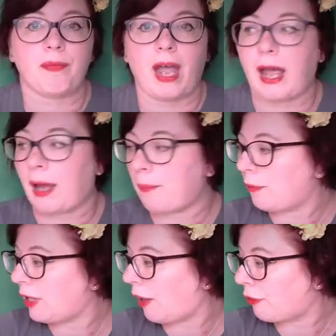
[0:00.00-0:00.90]

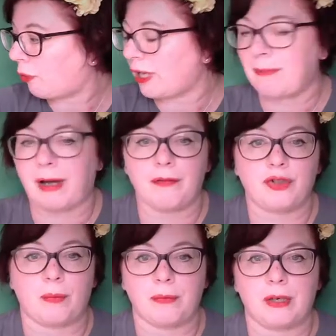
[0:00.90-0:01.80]
I thought he might have
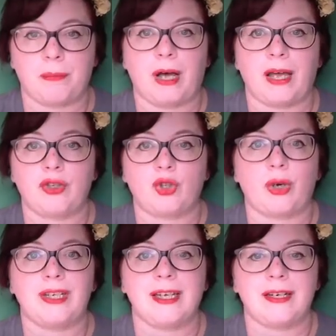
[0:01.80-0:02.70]
jumped up and
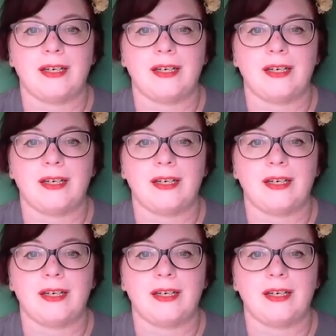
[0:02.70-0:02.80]
joined in.